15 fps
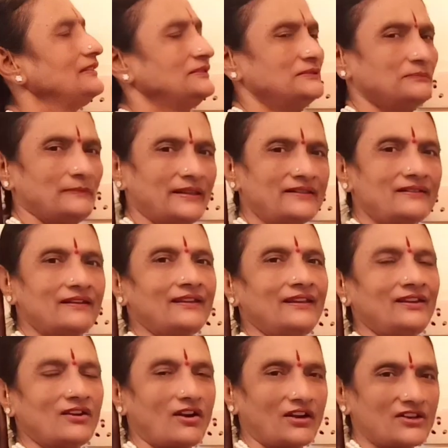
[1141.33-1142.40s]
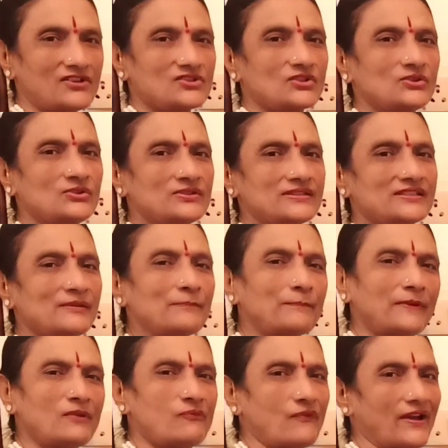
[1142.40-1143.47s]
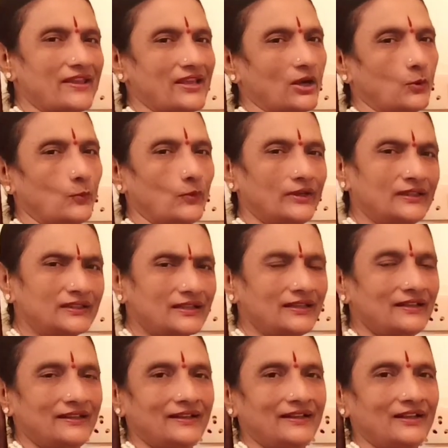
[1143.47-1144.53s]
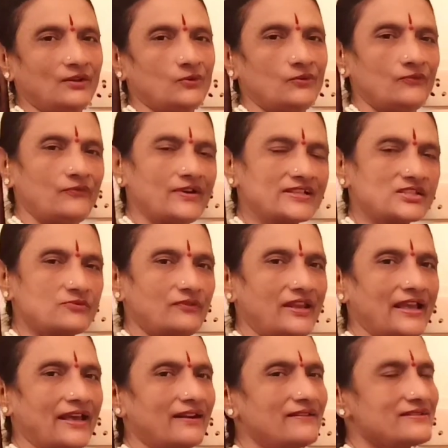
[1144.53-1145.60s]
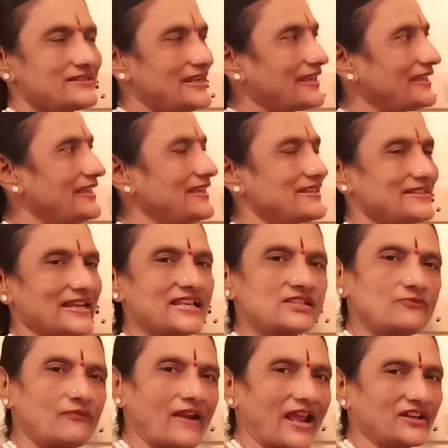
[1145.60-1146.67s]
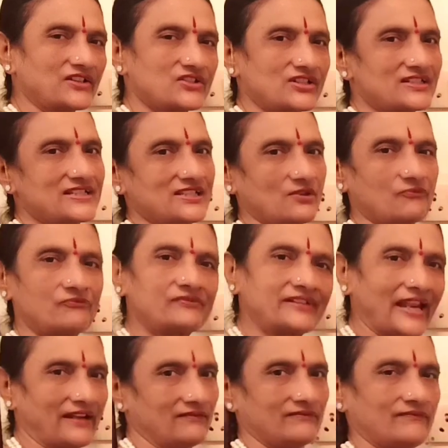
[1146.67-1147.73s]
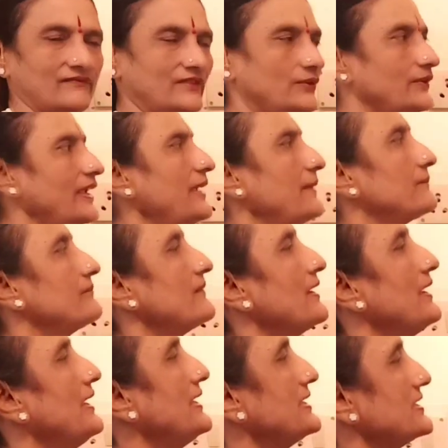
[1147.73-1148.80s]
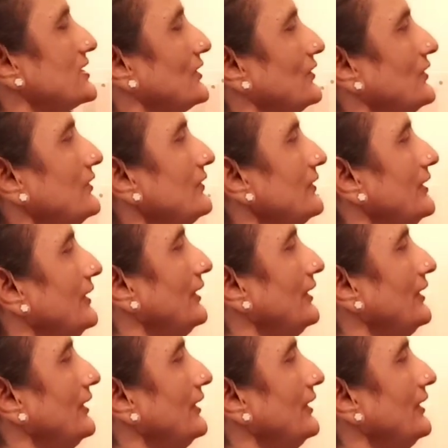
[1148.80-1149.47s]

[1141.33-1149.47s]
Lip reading: but in order to simplify our work, first we are taking it as fractions of 10. Okay. So